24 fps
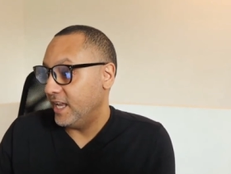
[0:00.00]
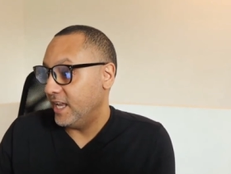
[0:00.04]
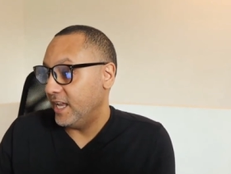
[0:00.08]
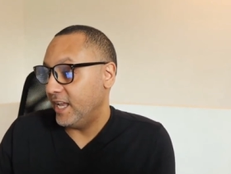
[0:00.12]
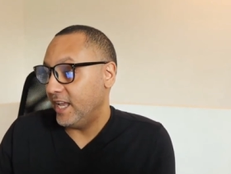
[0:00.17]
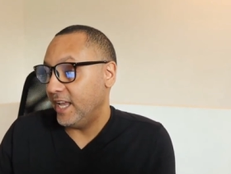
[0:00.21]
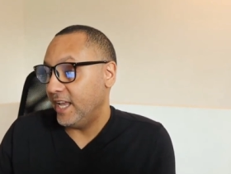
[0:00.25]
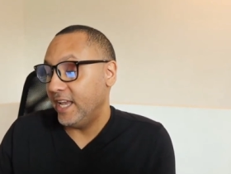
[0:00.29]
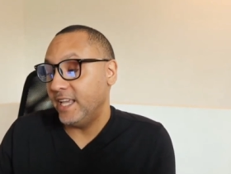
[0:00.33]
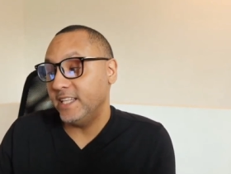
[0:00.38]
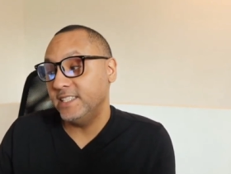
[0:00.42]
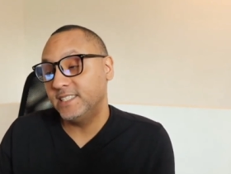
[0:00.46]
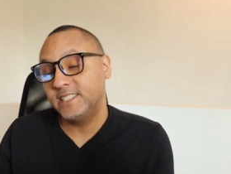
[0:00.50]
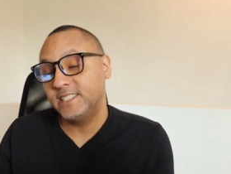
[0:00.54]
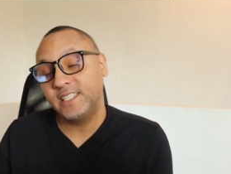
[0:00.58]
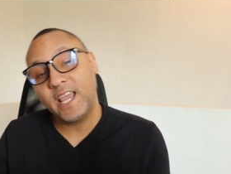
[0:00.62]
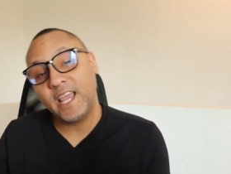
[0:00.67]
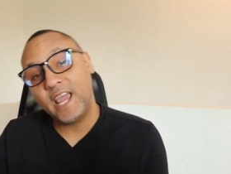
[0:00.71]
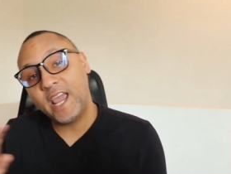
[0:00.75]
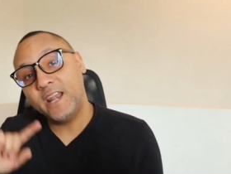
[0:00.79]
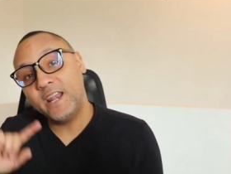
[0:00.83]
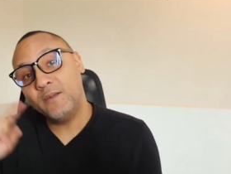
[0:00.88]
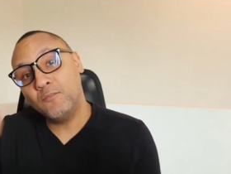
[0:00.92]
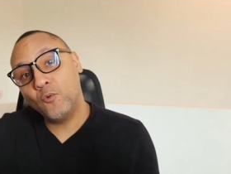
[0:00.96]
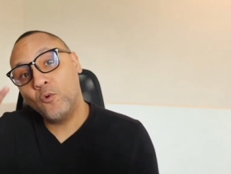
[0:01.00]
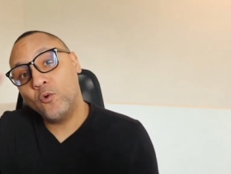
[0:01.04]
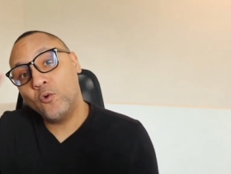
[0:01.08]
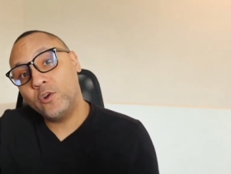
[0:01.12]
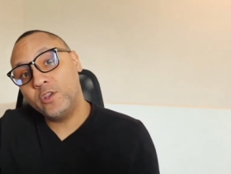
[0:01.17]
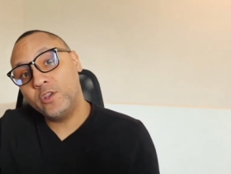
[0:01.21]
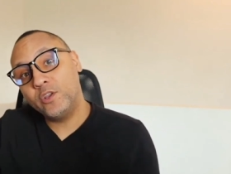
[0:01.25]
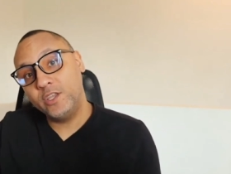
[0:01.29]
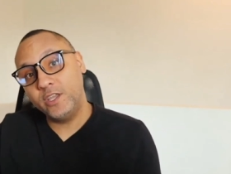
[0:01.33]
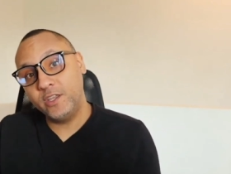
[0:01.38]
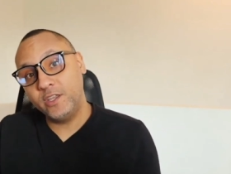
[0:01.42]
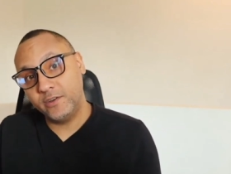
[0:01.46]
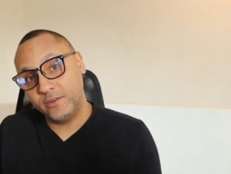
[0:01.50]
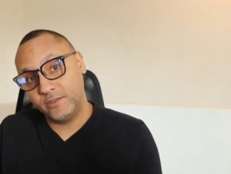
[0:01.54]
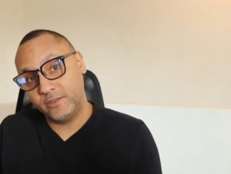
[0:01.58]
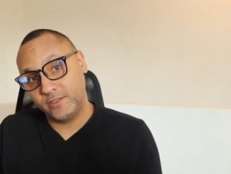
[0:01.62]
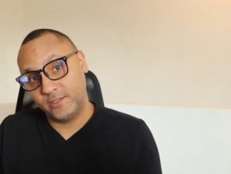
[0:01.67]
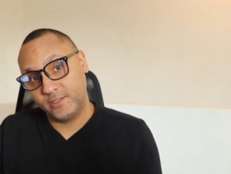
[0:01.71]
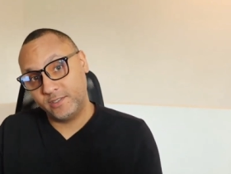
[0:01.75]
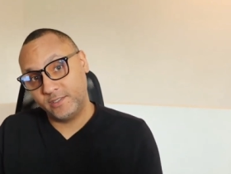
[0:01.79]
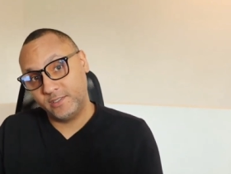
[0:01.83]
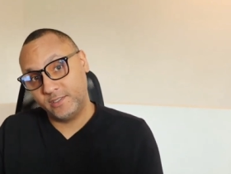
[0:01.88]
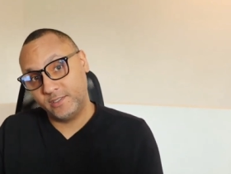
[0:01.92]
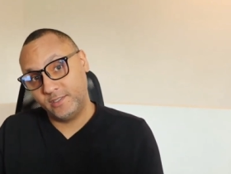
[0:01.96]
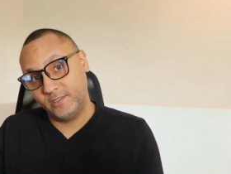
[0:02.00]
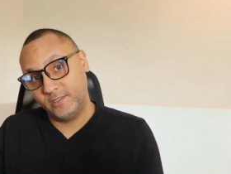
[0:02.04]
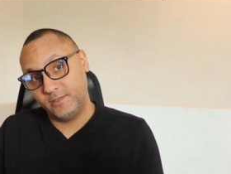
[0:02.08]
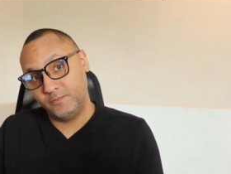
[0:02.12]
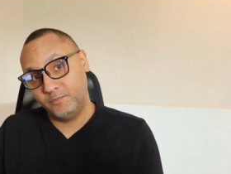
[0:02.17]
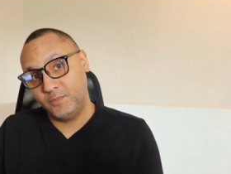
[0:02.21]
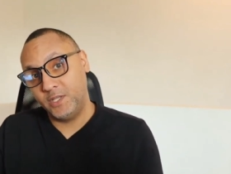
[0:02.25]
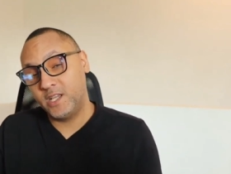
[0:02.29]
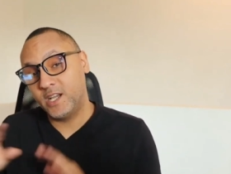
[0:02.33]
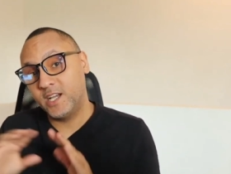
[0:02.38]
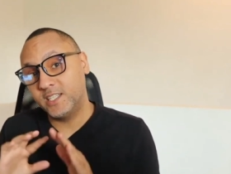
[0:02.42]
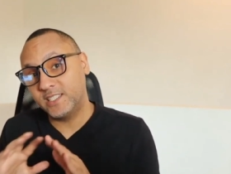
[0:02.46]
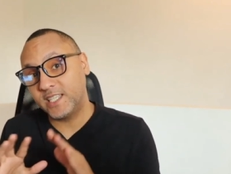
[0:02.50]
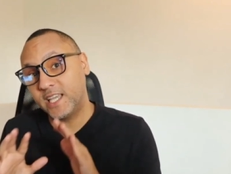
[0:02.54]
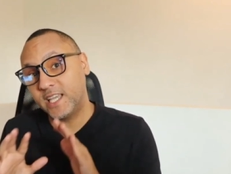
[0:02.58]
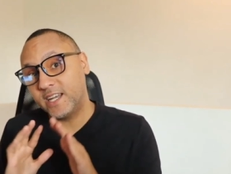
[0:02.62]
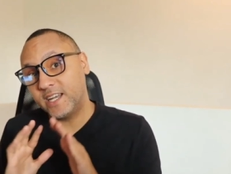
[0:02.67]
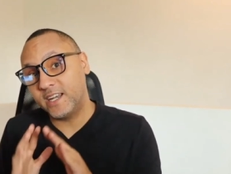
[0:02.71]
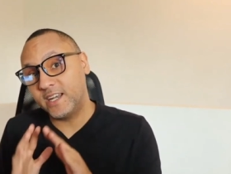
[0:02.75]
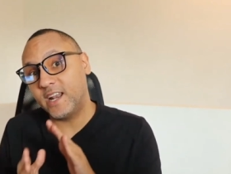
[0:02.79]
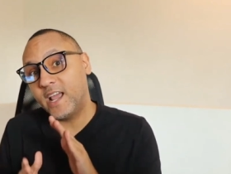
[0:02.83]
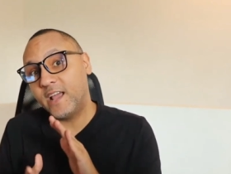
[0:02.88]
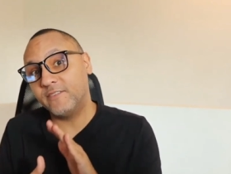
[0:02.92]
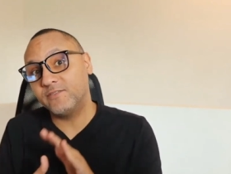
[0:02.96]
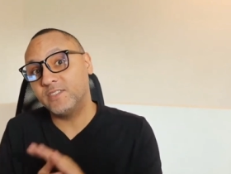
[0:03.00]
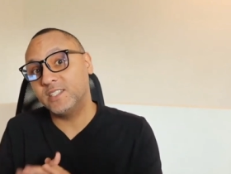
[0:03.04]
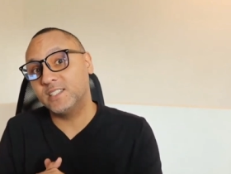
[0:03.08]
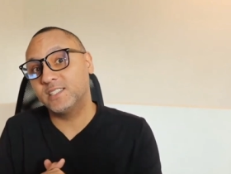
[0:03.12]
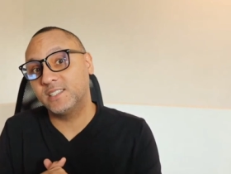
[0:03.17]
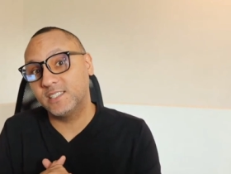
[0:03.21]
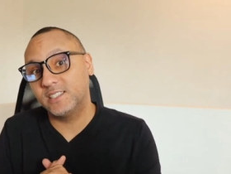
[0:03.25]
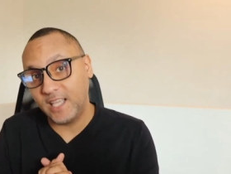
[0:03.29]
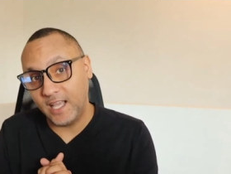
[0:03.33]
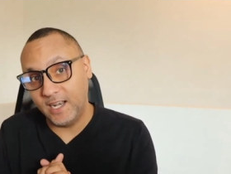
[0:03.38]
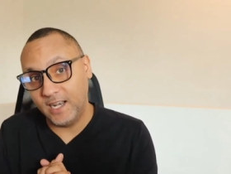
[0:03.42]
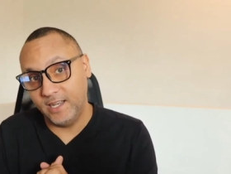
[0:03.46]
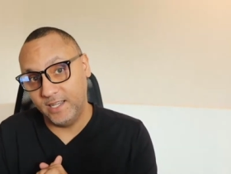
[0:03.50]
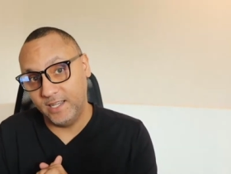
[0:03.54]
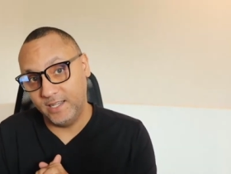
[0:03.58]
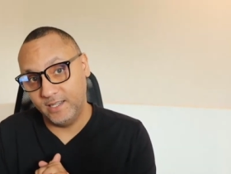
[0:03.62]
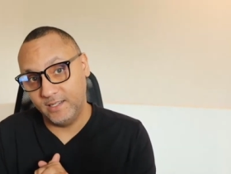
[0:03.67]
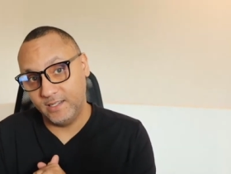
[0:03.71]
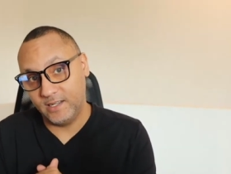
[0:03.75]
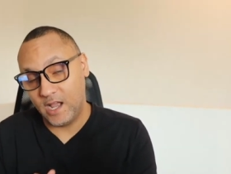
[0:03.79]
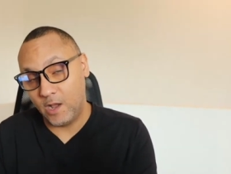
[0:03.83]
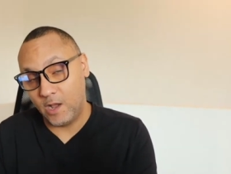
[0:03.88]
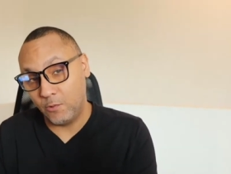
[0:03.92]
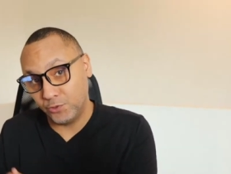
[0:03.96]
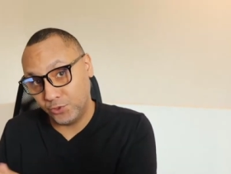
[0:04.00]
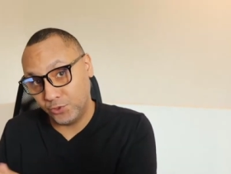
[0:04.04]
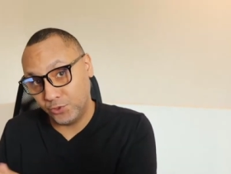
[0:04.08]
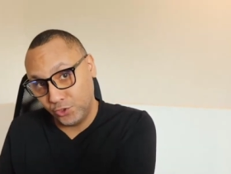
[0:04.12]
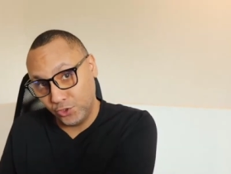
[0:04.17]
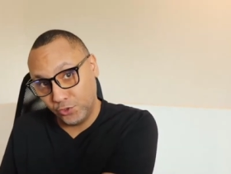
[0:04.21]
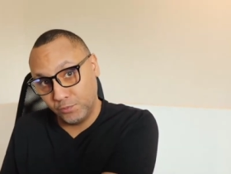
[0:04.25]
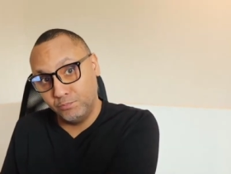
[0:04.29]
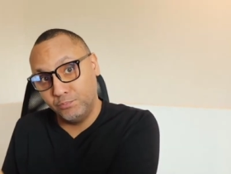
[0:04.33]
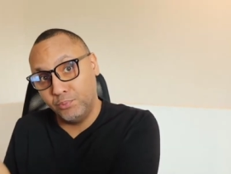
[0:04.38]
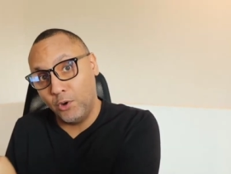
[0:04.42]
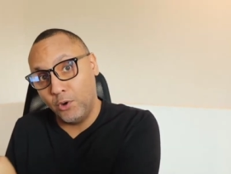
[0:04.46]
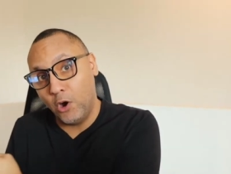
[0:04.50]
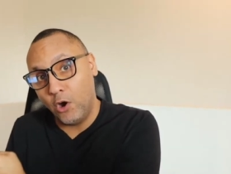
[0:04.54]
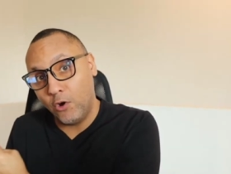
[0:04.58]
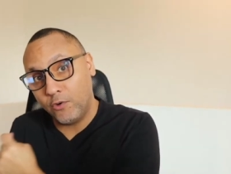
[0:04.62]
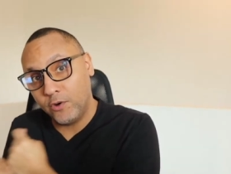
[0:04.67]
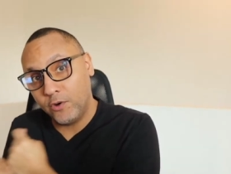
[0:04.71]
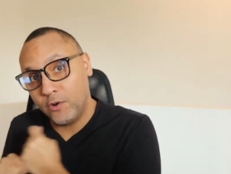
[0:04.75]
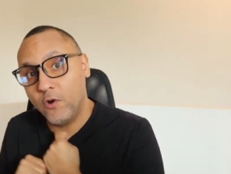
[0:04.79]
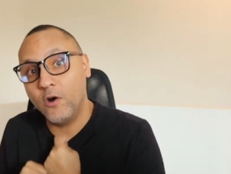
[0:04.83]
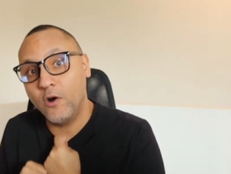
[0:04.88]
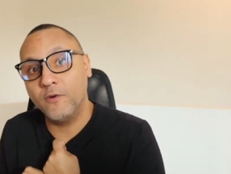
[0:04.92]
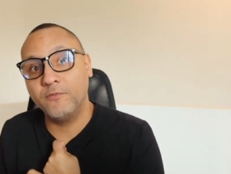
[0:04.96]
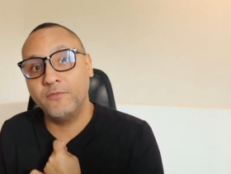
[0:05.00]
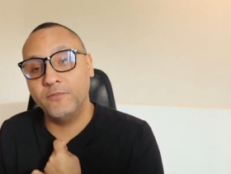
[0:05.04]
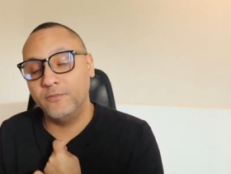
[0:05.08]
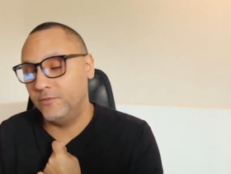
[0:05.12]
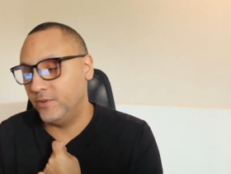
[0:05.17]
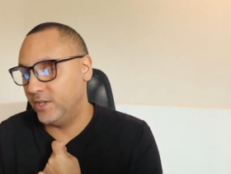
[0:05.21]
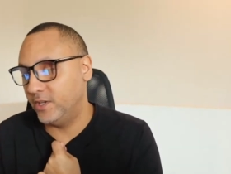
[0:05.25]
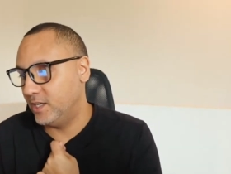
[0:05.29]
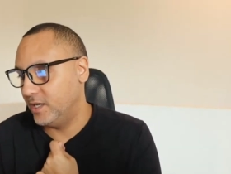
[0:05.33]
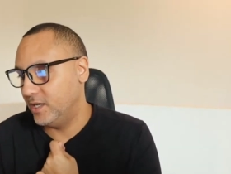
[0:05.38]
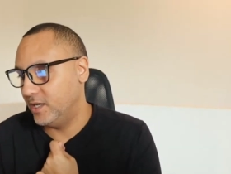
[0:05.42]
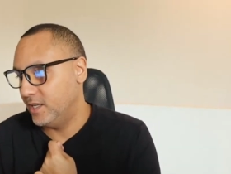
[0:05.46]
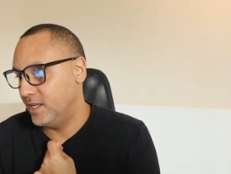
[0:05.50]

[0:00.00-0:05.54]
In 10 more years, because I didn't have to sell it, I was just borrowing off of it,